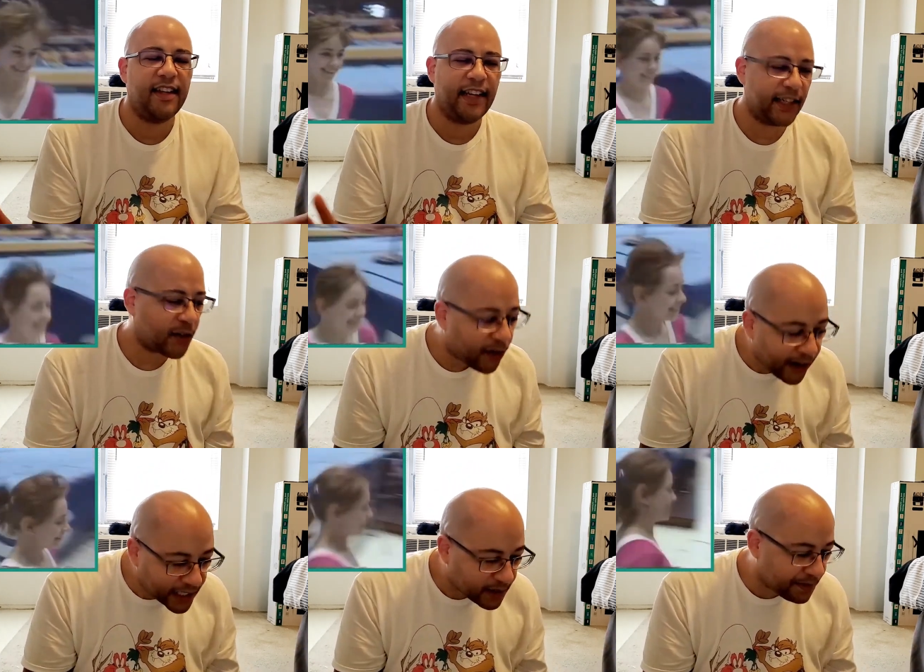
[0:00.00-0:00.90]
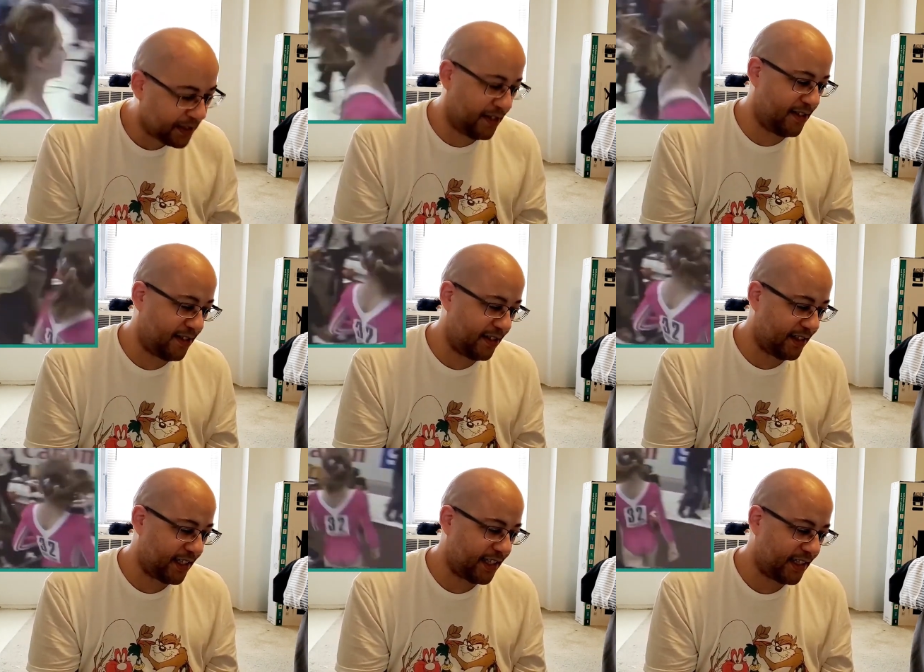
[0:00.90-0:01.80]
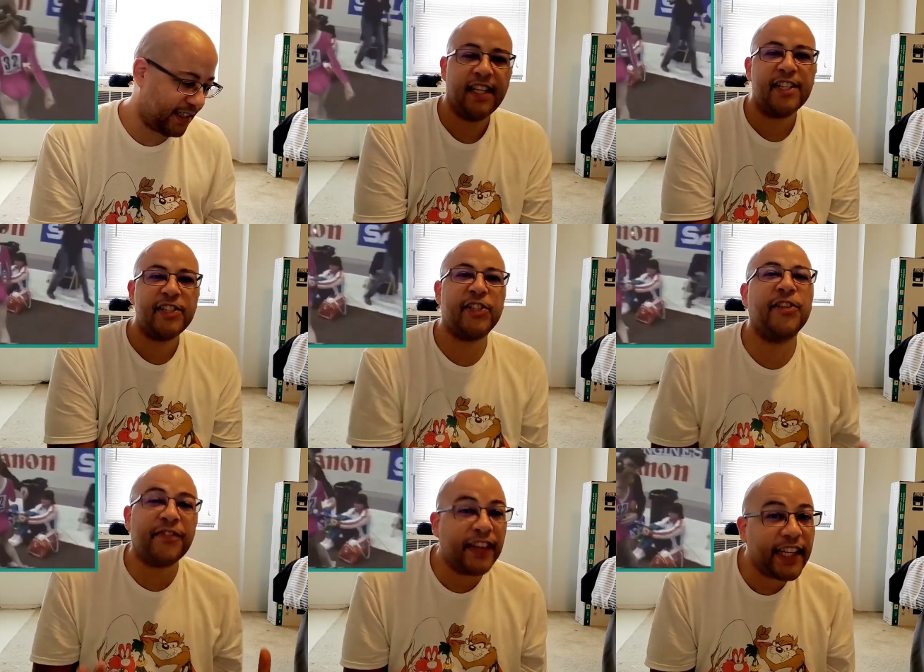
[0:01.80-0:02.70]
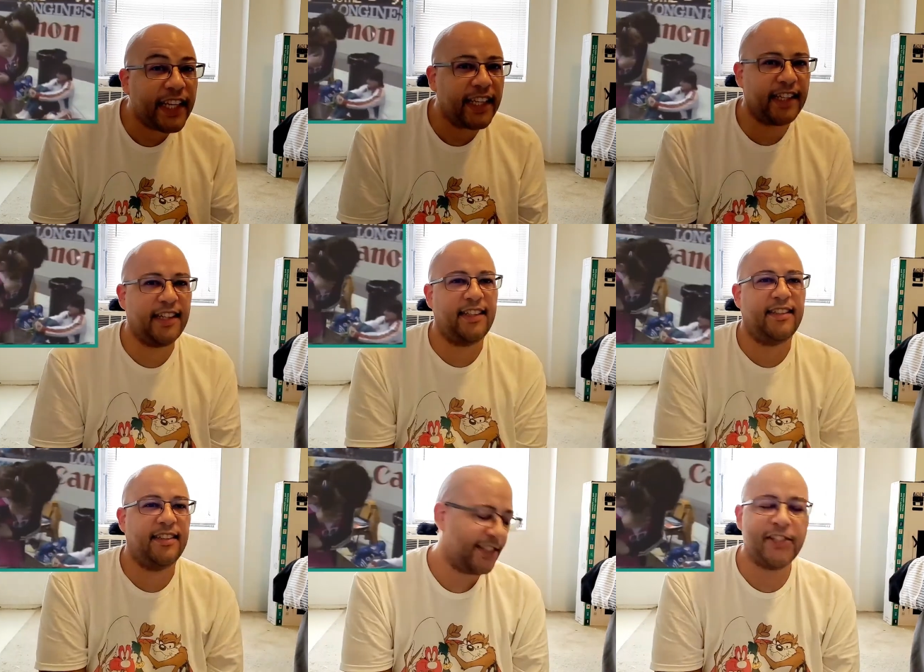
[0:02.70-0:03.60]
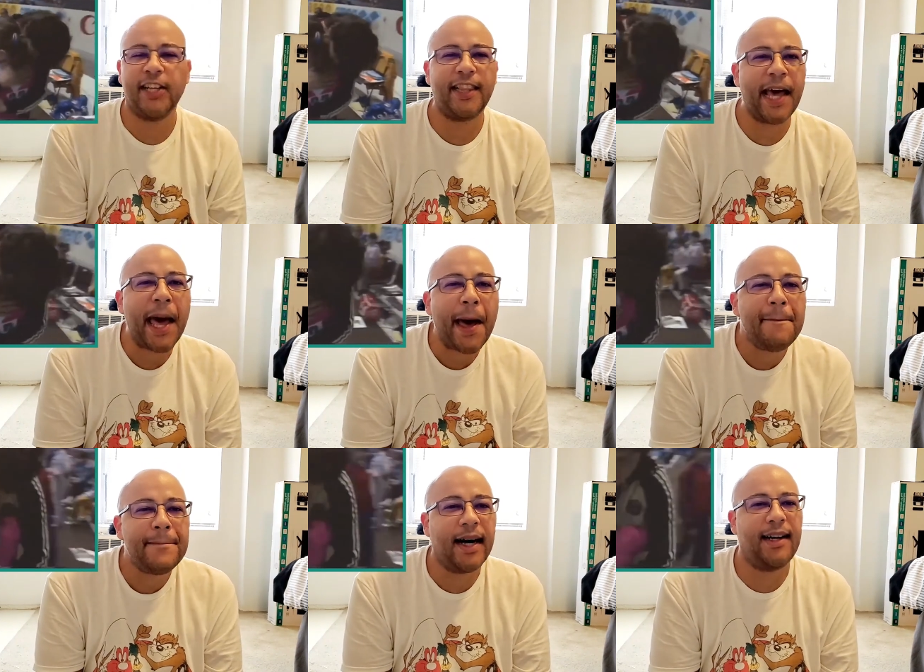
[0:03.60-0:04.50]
Incredible. Je vis. Je l'aime.